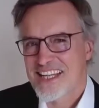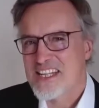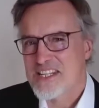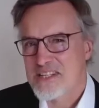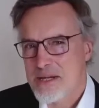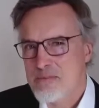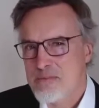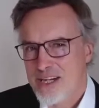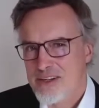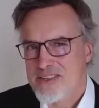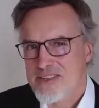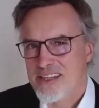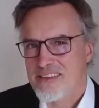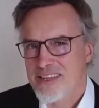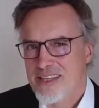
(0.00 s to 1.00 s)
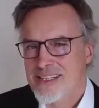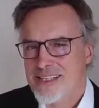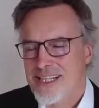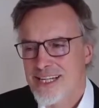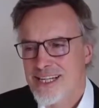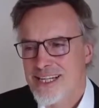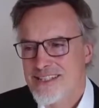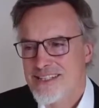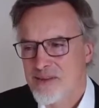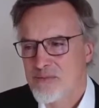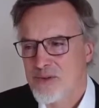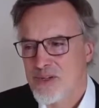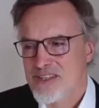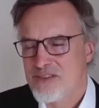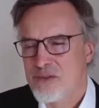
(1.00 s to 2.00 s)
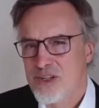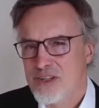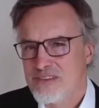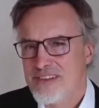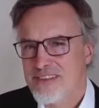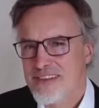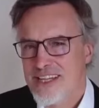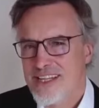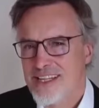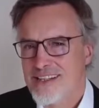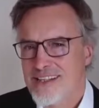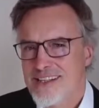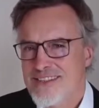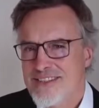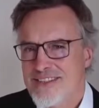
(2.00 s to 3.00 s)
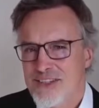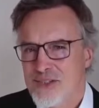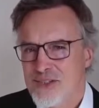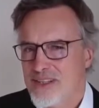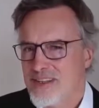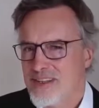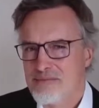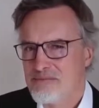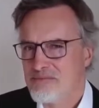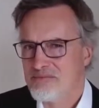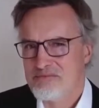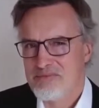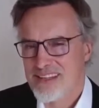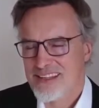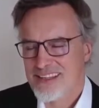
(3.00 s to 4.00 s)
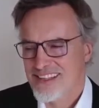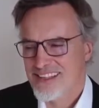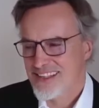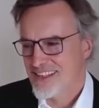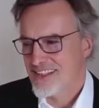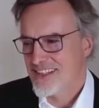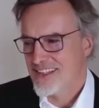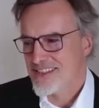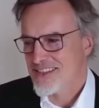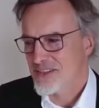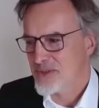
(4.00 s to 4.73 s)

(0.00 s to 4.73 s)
it's embarrassing that an LSTM was involved in that, and so so